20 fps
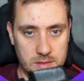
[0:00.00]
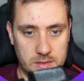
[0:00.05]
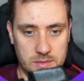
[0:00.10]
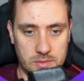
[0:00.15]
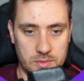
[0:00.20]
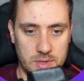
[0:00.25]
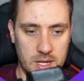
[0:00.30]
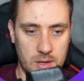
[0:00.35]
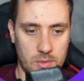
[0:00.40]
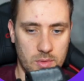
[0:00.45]
So
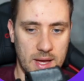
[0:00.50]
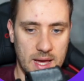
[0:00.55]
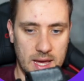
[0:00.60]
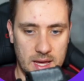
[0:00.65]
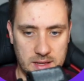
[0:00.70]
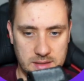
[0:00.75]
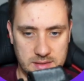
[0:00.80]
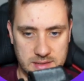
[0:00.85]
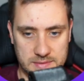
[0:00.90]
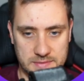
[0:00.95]
now
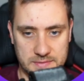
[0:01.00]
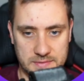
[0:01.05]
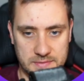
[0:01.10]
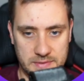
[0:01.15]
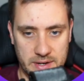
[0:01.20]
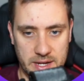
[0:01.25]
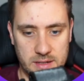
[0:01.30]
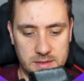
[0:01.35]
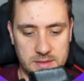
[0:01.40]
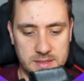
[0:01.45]
as a
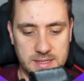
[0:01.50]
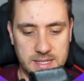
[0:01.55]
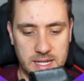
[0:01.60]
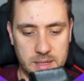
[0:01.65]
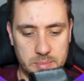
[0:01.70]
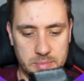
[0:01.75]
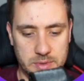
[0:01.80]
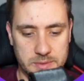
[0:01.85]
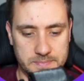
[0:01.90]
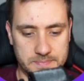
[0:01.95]
final
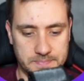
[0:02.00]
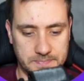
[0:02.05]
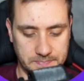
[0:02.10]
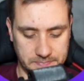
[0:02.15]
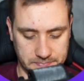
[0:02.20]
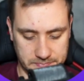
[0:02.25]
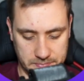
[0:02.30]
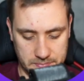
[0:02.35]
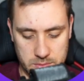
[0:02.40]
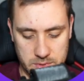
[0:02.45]
step,
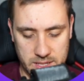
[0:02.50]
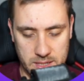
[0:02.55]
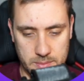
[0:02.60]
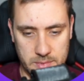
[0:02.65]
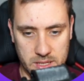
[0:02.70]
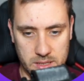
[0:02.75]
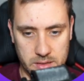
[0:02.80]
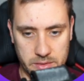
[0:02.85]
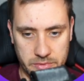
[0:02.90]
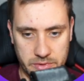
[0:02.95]
we're going to
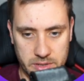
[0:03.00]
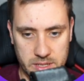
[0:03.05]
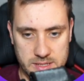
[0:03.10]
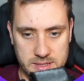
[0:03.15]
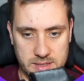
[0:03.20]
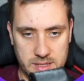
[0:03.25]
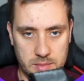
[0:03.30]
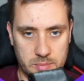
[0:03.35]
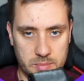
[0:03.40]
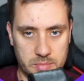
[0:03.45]
be clearing
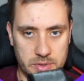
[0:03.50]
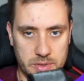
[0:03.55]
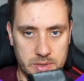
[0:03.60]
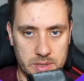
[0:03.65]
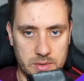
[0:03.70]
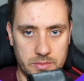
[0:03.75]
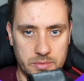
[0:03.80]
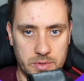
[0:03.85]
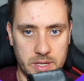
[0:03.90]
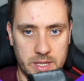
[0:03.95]
this up,
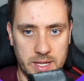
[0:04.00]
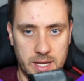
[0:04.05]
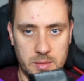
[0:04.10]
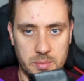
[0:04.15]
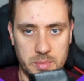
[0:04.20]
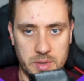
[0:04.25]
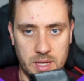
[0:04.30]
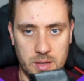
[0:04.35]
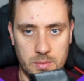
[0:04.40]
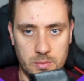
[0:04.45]
running
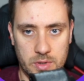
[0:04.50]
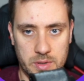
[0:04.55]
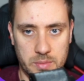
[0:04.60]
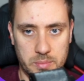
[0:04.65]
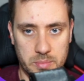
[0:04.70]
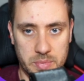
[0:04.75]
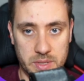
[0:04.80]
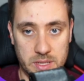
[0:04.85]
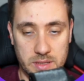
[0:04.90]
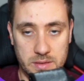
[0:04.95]
npm run
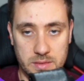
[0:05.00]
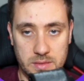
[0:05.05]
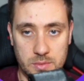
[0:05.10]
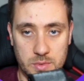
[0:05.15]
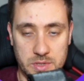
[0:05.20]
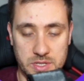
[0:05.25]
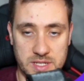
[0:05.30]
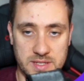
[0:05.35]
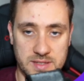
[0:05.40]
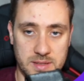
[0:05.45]
build,
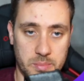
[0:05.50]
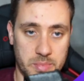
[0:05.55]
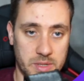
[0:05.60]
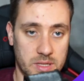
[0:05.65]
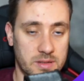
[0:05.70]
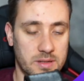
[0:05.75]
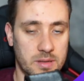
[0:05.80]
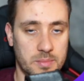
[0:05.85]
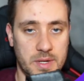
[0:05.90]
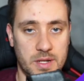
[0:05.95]
which is the
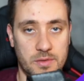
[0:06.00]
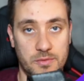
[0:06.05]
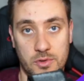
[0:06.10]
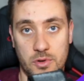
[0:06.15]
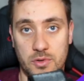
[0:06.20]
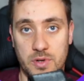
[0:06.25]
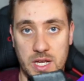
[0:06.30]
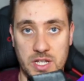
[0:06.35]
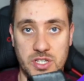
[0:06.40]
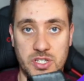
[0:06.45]
build command
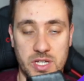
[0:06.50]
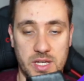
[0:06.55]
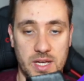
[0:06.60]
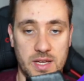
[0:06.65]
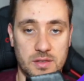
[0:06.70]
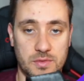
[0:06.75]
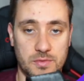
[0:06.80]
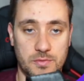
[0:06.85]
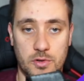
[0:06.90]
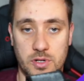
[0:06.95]
for
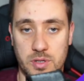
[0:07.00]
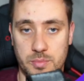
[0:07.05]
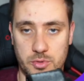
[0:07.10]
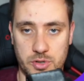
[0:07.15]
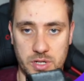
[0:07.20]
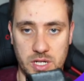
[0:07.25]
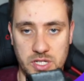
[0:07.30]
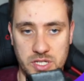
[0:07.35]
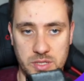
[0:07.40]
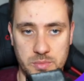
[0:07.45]
Next.js for the
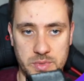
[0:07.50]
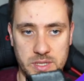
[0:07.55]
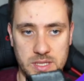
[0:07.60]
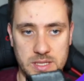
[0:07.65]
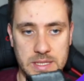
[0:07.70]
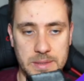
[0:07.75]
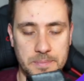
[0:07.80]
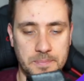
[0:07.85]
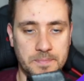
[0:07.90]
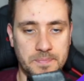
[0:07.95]
production
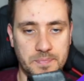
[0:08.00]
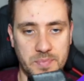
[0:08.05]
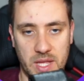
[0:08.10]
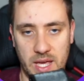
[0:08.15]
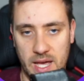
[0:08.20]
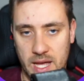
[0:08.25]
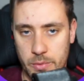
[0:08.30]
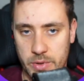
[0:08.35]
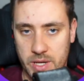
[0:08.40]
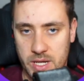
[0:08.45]
build,
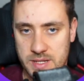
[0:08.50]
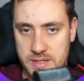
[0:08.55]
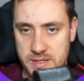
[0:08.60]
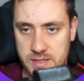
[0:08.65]
and we're going to